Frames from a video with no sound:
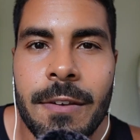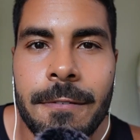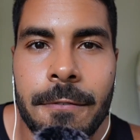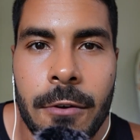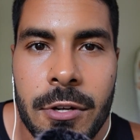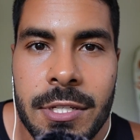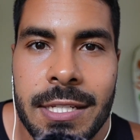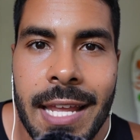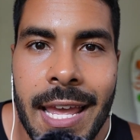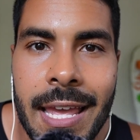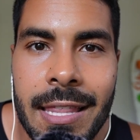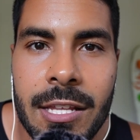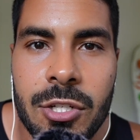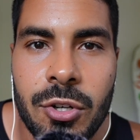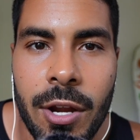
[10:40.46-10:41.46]
the first
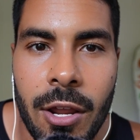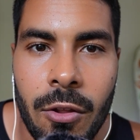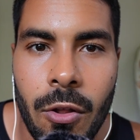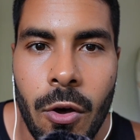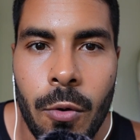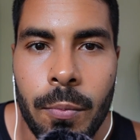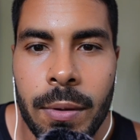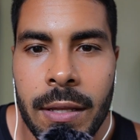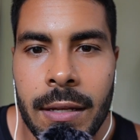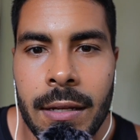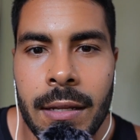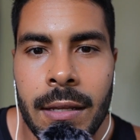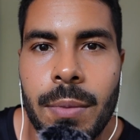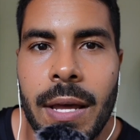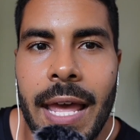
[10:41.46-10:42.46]
day the trail
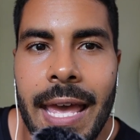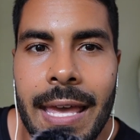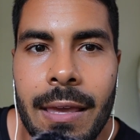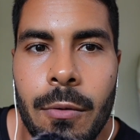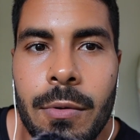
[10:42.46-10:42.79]
opened, but hey,